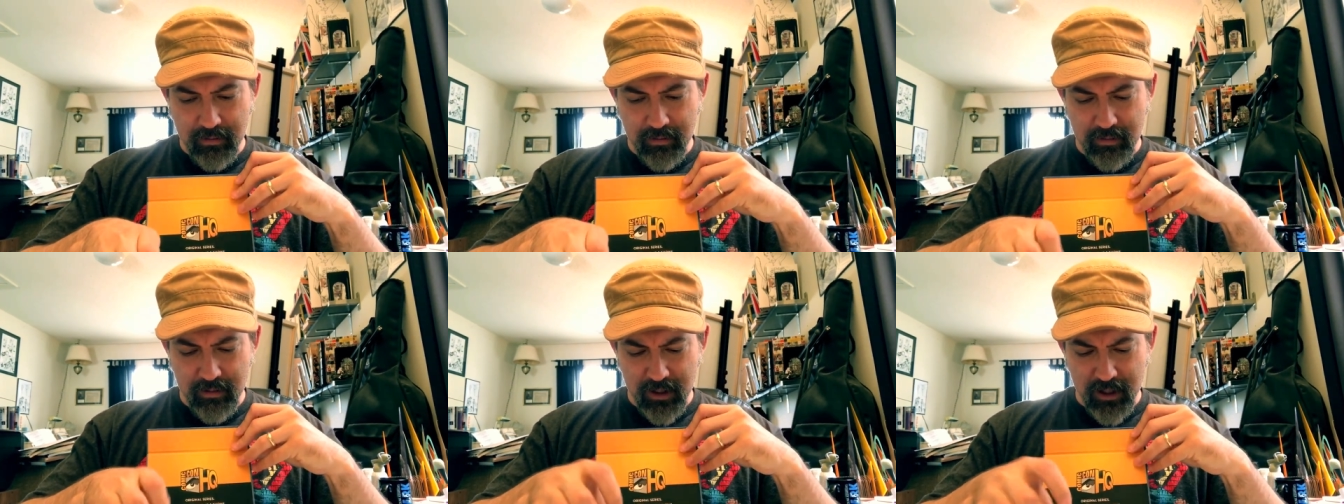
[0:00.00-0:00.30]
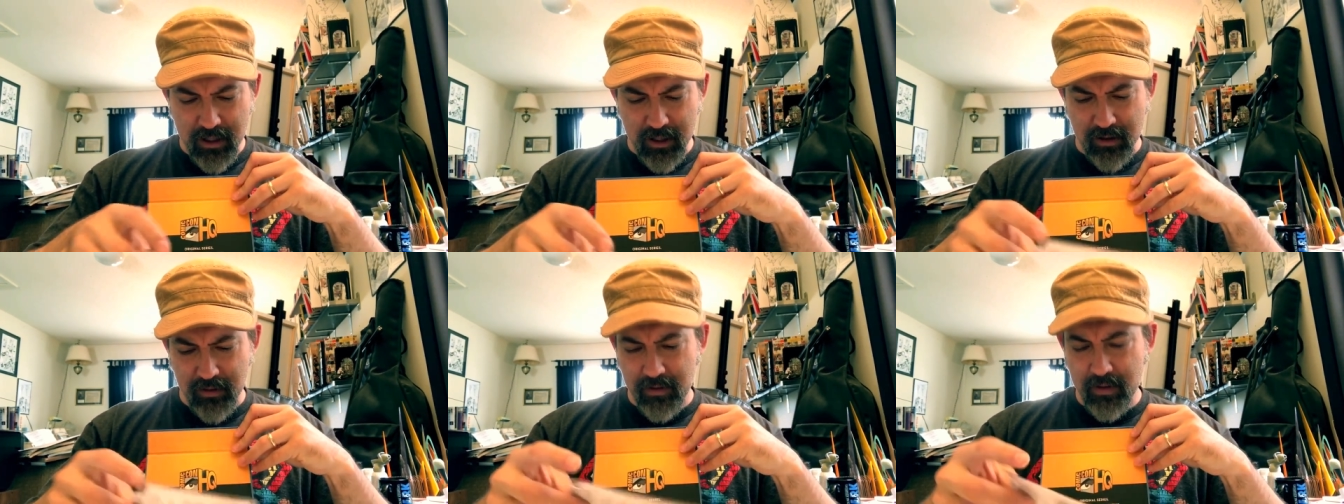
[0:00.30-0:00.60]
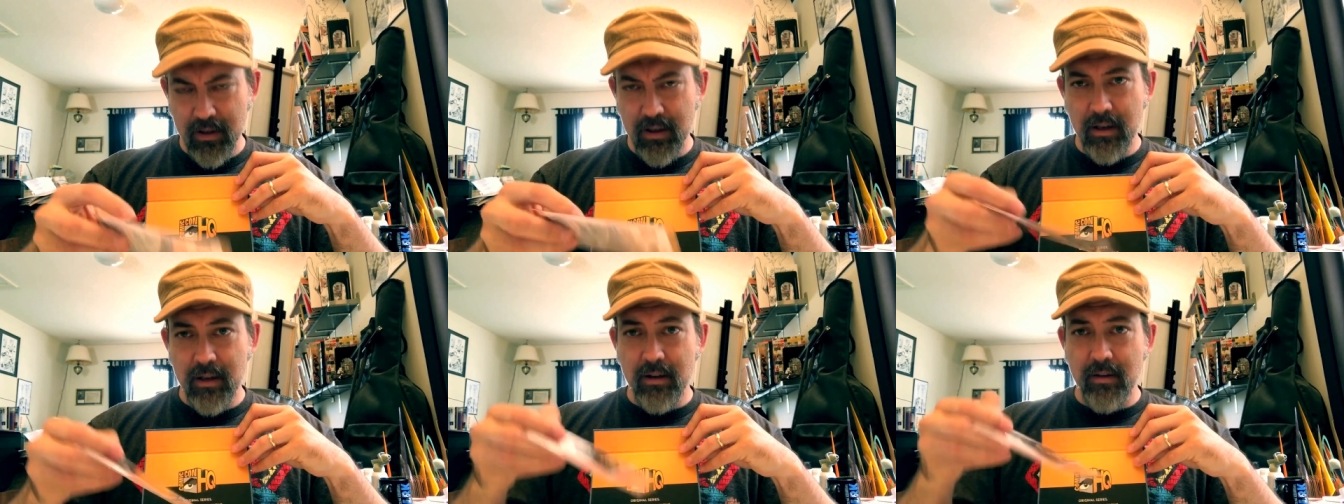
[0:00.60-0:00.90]
stuff
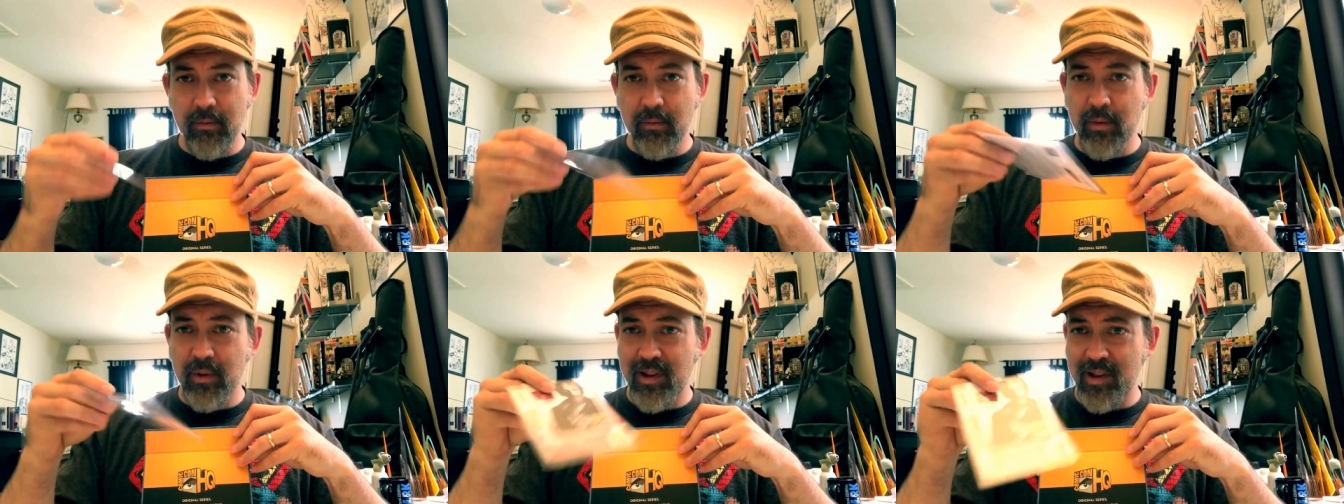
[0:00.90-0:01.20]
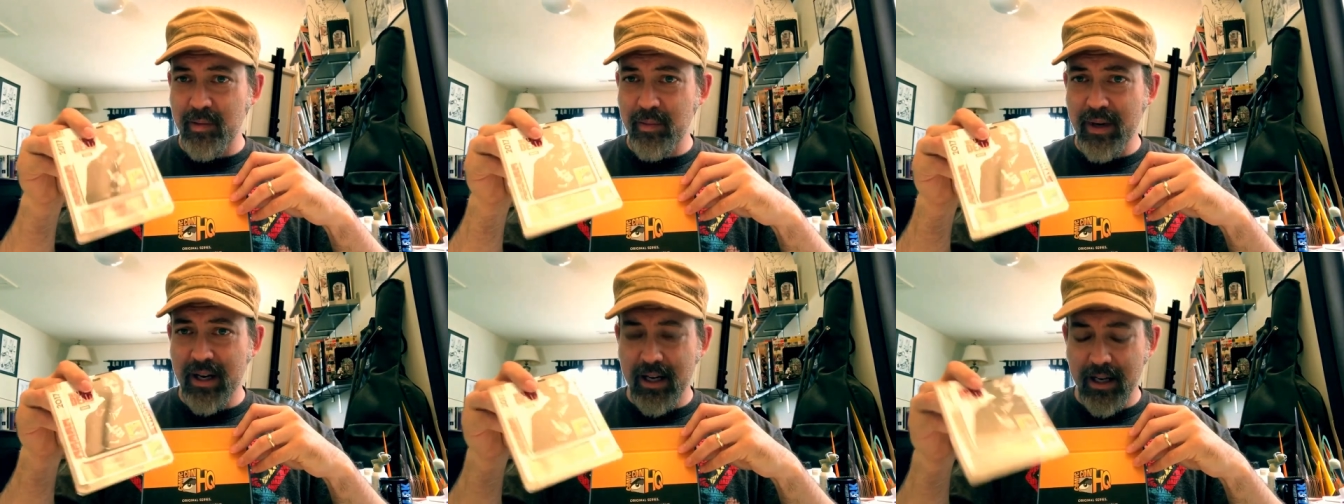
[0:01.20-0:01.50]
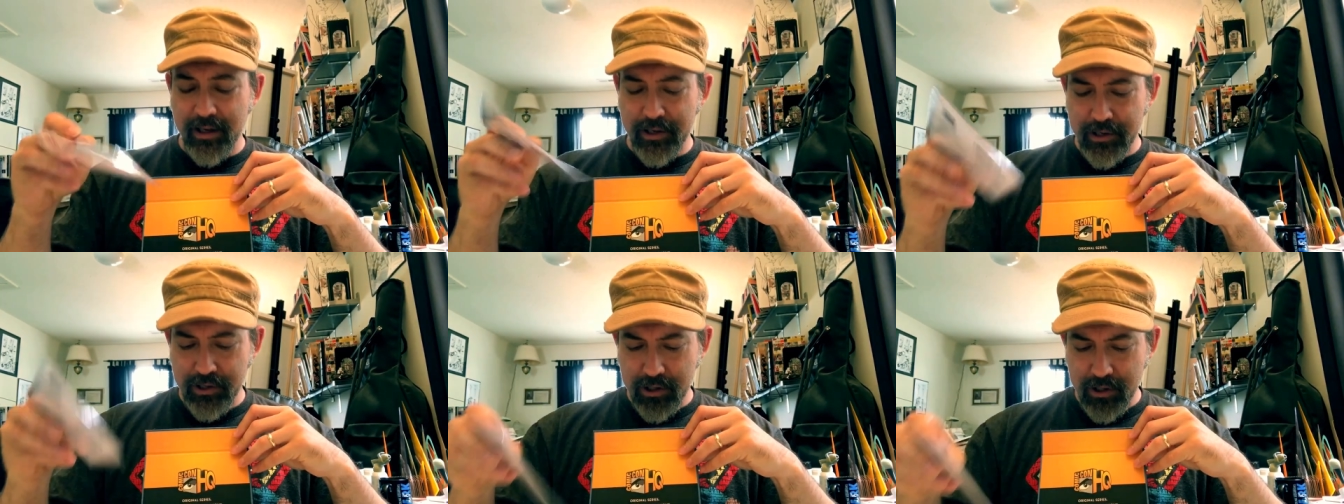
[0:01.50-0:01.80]
with the
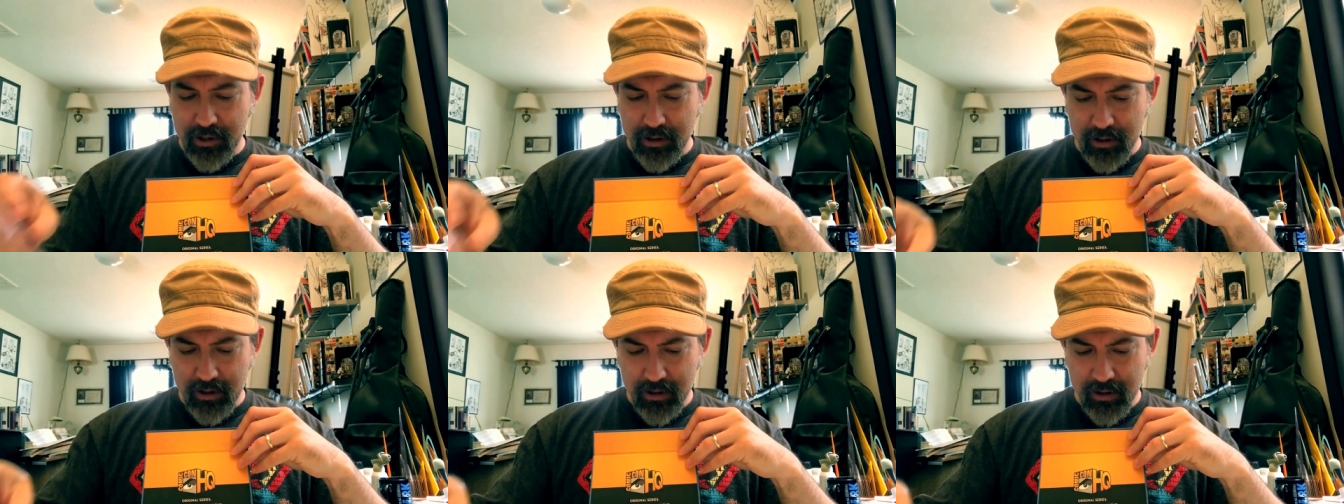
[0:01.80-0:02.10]
badge.